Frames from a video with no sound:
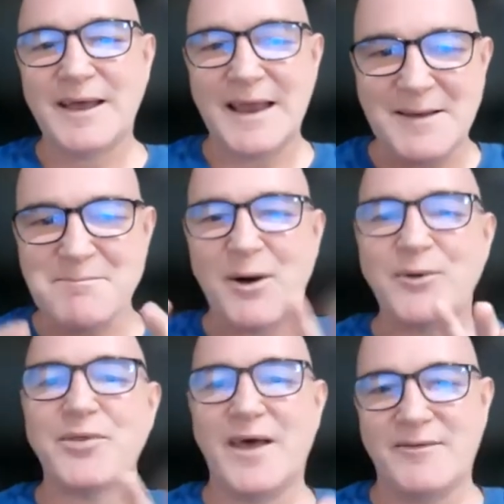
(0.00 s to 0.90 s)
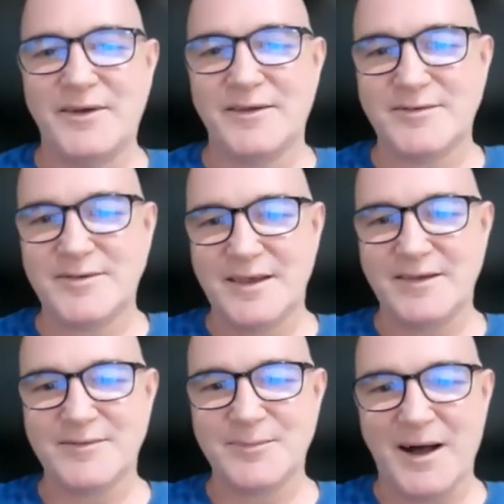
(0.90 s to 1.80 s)
in both areas
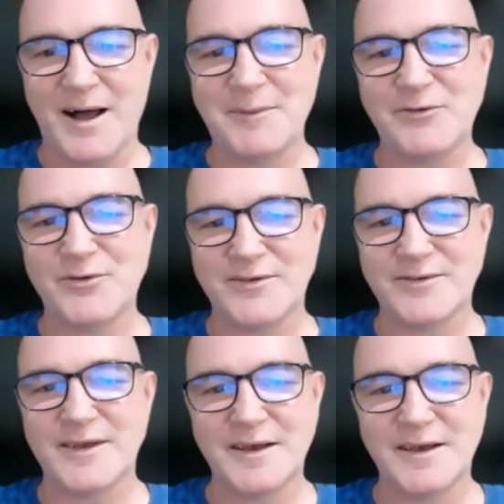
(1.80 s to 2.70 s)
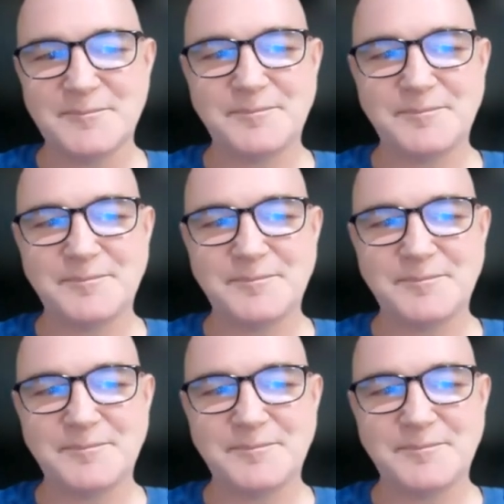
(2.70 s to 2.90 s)
is what I'm interested in.